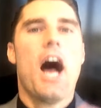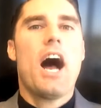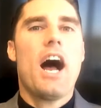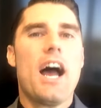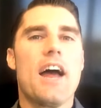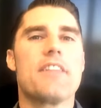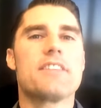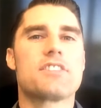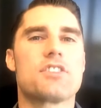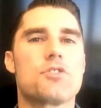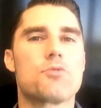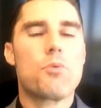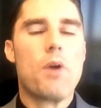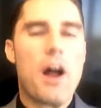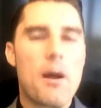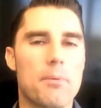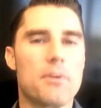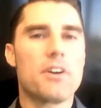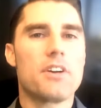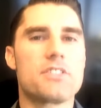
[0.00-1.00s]
Hi, this is
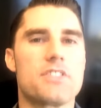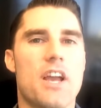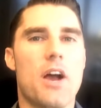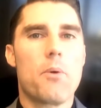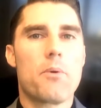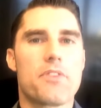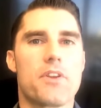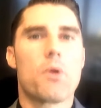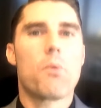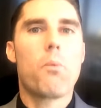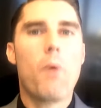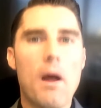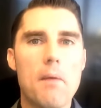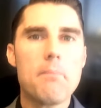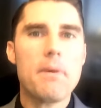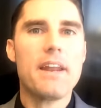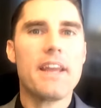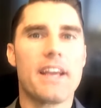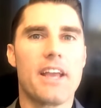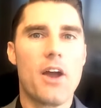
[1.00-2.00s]
Robert Hertel with your one
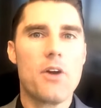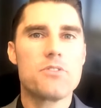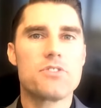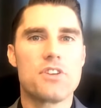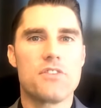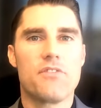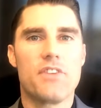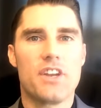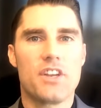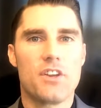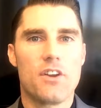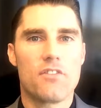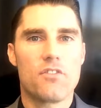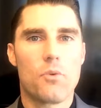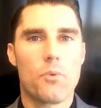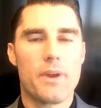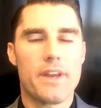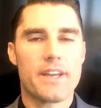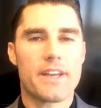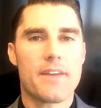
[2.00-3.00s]
minute coaching video of the
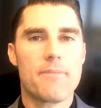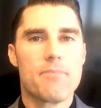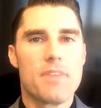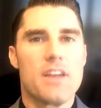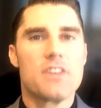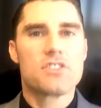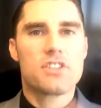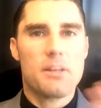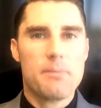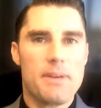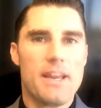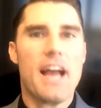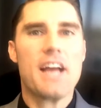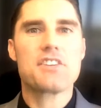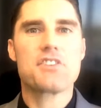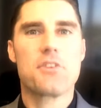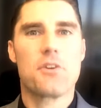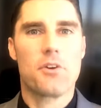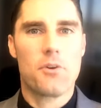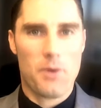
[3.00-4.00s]
week. So let me
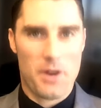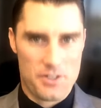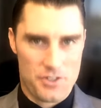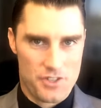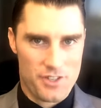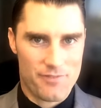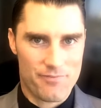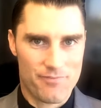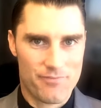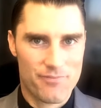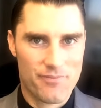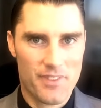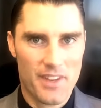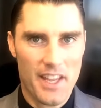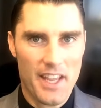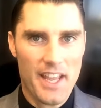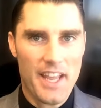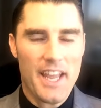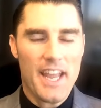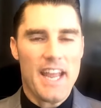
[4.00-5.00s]
ask you a question.
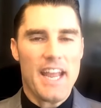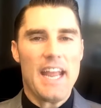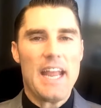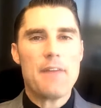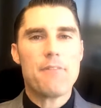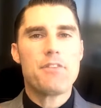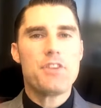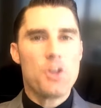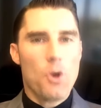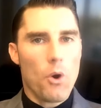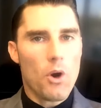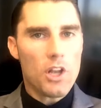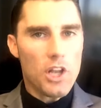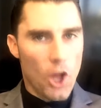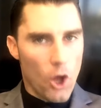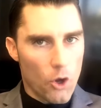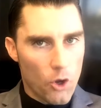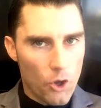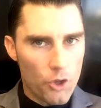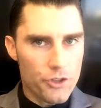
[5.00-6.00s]
If your
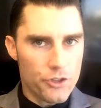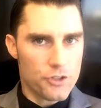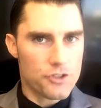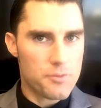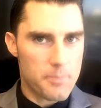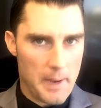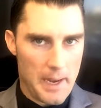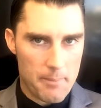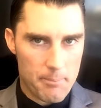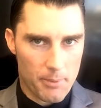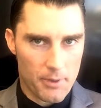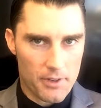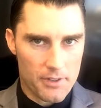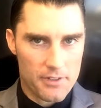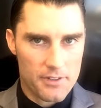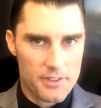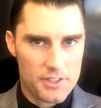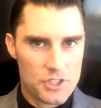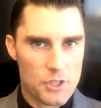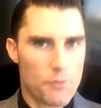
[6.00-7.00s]
local newspaper,
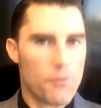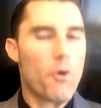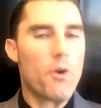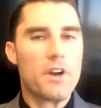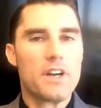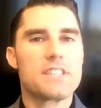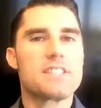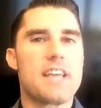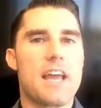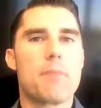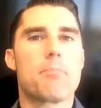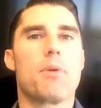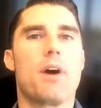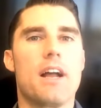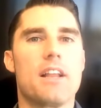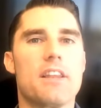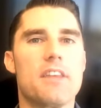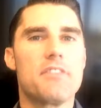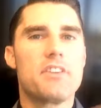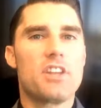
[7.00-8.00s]
so for example,
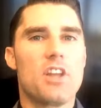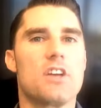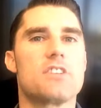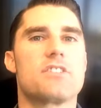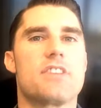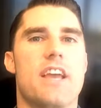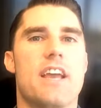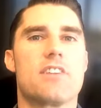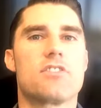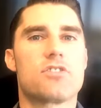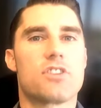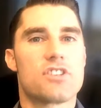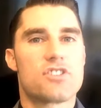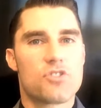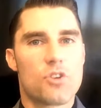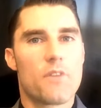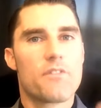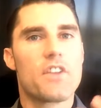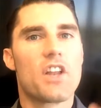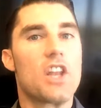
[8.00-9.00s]
I live in Los Angeles,
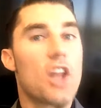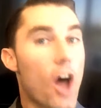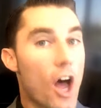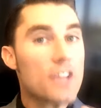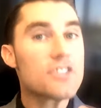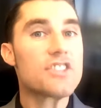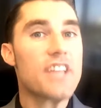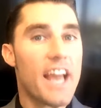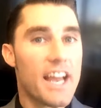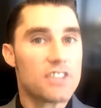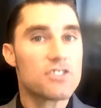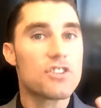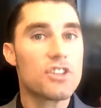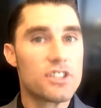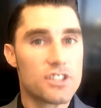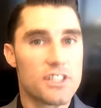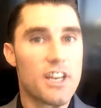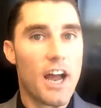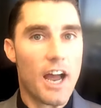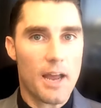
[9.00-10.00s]
so if the Los
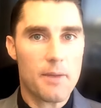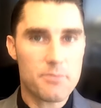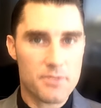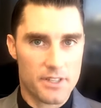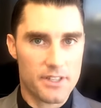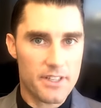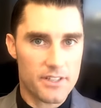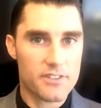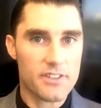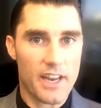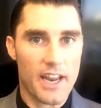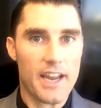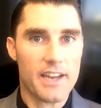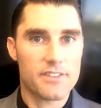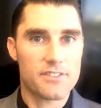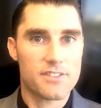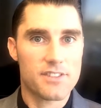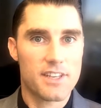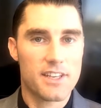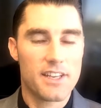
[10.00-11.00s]
Angeles Times in this
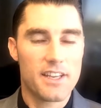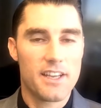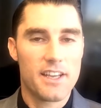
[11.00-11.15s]
case